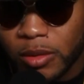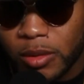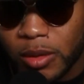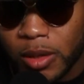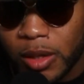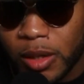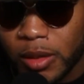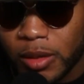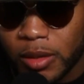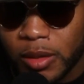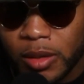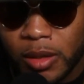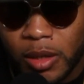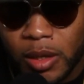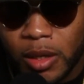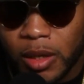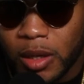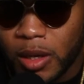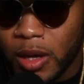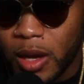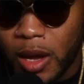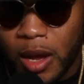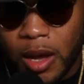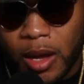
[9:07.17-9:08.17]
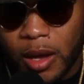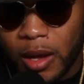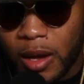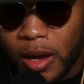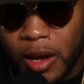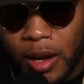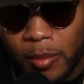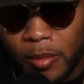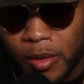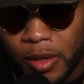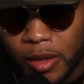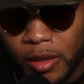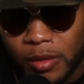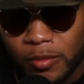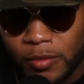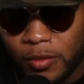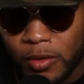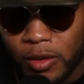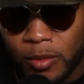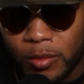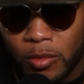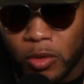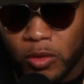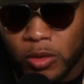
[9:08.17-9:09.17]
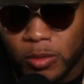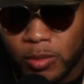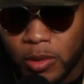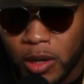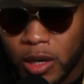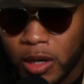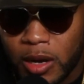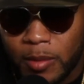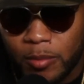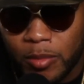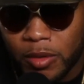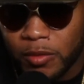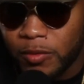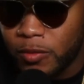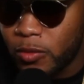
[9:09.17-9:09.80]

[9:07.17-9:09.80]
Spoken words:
And I mean, for the most part, I've been